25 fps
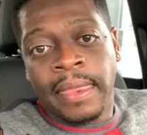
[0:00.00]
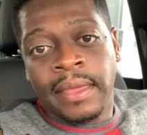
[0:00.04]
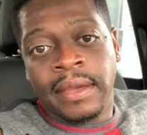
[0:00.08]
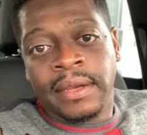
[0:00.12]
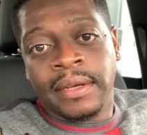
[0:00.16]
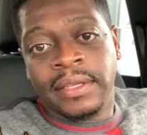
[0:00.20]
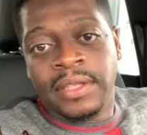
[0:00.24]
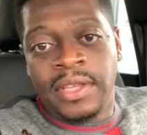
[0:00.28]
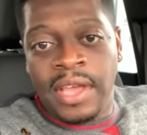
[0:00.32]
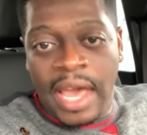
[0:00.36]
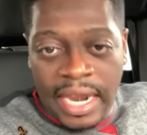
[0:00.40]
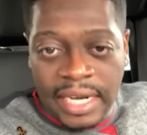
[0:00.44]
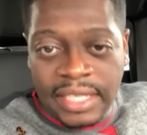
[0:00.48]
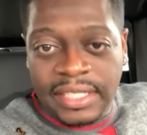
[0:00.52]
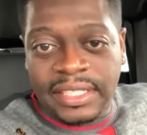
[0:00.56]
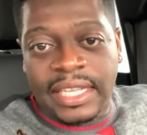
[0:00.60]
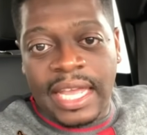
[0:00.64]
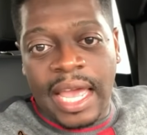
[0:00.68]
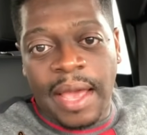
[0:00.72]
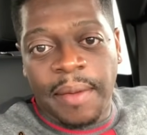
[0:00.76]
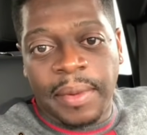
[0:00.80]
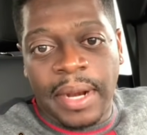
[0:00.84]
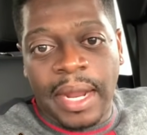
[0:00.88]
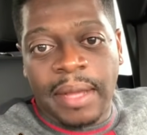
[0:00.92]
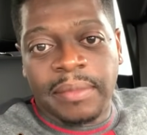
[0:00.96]
You
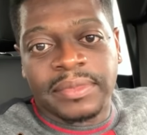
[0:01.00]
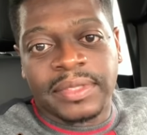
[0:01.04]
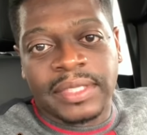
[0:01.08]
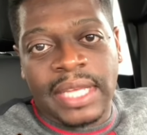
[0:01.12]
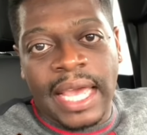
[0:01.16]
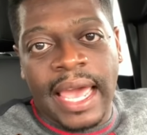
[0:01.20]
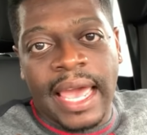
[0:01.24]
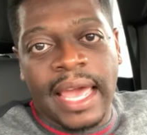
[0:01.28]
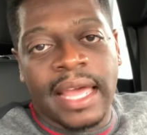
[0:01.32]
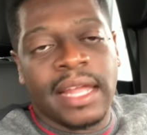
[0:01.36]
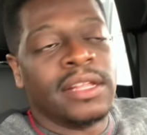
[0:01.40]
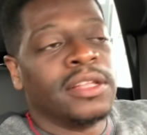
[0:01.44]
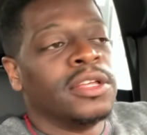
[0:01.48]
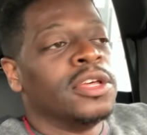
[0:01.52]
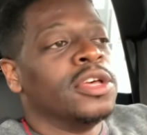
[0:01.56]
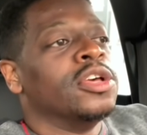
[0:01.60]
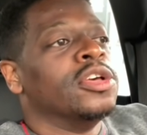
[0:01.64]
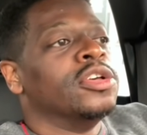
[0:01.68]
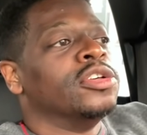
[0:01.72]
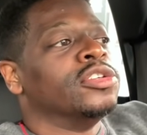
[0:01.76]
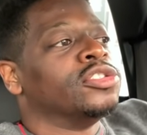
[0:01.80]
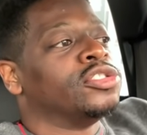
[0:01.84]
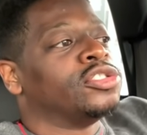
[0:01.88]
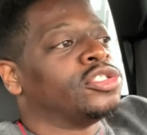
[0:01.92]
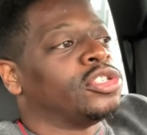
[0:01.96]
understand what I'm saying?
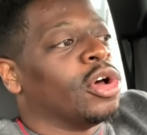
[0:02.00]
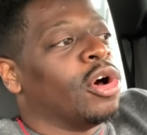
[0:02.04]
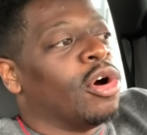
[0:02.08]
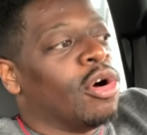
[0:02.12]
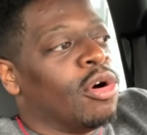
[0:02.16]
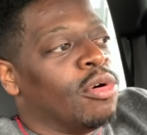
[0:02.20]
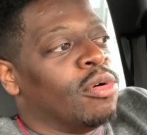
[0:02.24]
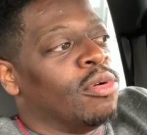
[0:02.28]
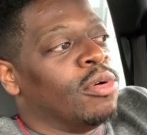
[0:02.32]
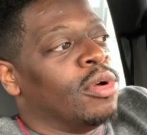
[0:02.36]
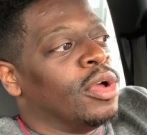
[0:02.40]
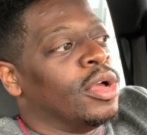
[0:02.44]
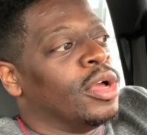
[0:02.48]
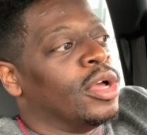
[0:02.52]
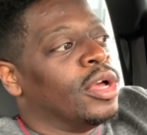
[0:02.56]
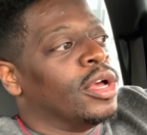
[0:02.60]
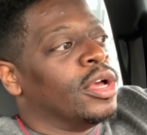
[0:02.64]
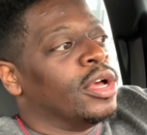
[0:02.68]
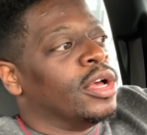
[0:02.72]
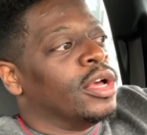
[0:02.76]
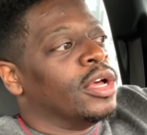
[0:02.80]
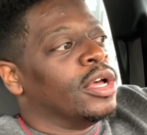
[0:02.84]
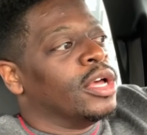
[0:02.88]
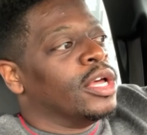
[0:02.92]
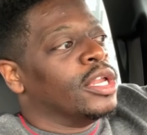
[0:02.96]
So
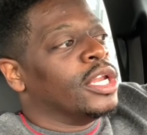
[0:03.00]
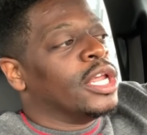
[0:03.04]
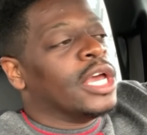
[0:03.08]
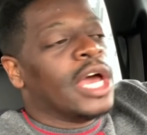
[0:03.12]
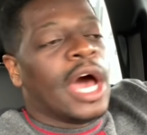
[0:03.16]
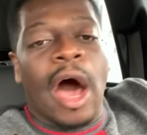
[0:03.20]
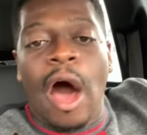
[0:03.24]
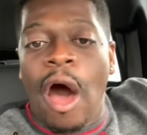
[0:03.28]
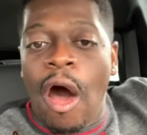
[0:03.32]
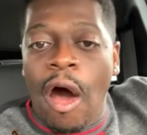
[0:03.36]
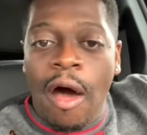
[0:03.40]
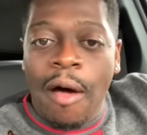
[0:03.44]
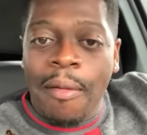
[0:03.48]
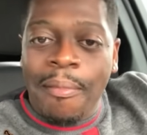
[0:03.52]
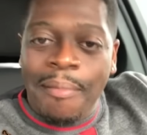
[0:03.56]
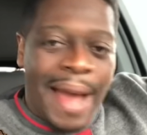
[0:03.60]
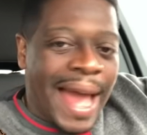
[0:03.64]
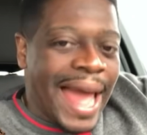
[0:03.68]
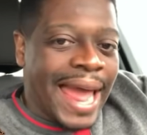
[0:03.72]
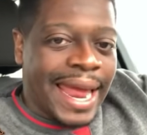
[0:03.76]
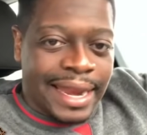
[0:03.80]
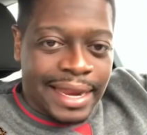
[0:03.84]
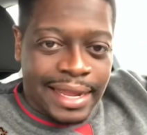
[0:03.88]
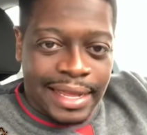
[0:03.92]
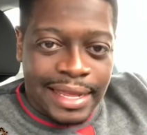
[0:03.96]
the
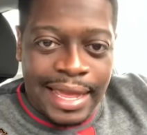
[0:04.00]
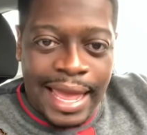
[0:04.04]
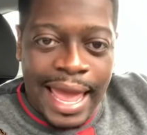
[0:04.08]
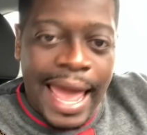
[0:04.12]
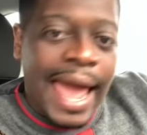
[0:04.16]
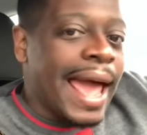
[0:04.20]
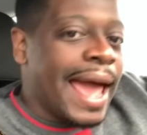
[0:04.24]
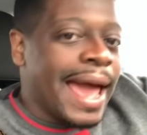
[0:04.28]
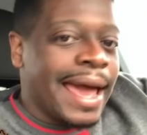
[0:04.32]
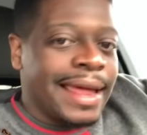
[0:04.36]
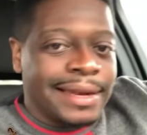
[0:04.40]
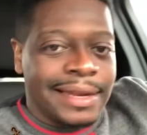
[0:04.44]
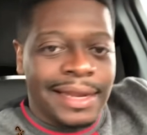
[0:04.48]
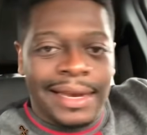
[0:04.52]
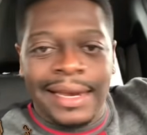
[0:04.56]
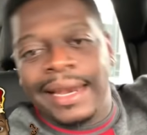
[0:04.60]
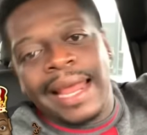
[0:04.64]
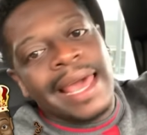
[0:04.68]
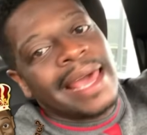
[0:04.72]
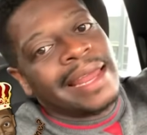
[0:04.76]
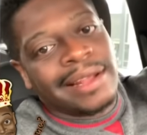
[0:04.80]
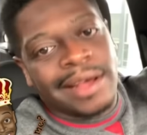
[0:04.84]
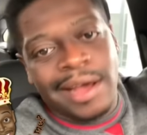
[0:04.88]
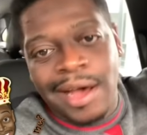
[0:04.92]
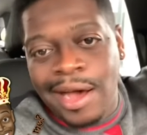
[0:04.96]
Almighty had to
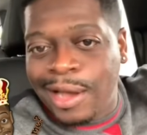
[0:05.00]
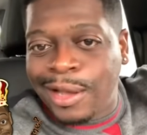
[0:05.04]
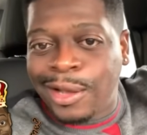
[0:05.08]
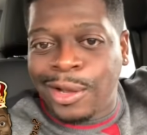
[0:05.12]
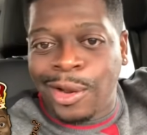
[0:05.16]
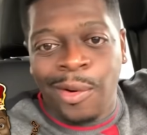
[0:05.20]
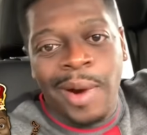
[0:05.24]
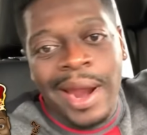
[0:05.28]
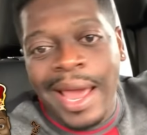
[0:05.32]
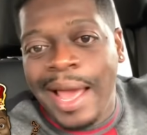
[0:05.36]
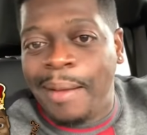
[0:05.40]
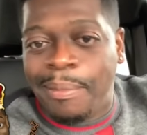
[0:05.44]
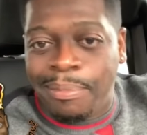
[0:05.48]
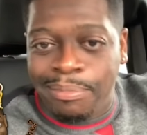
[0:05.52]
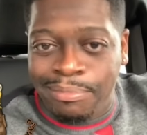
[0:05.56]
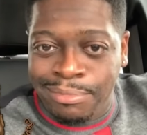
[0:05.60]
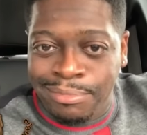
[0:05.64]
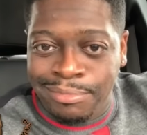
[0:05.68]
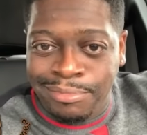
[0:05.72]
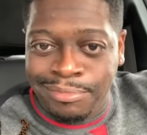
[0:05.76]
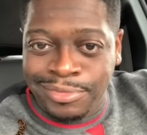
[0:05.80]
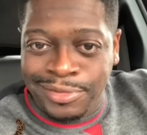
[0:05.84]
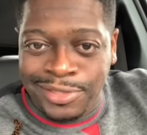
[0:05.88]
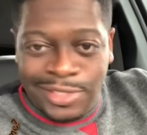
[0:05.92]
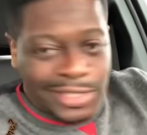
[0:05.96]
let her grip
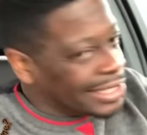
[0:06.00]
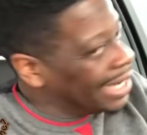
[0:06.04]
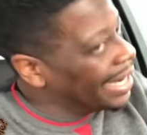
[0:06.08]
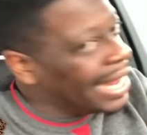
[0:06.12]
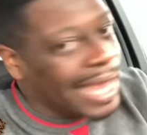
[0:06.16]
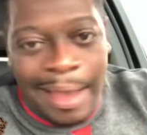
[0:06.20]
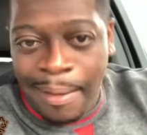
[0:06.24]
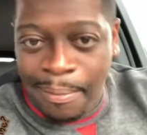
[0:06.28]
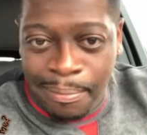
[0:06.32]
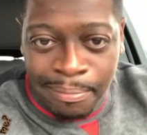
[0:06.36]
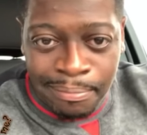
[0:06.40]
slip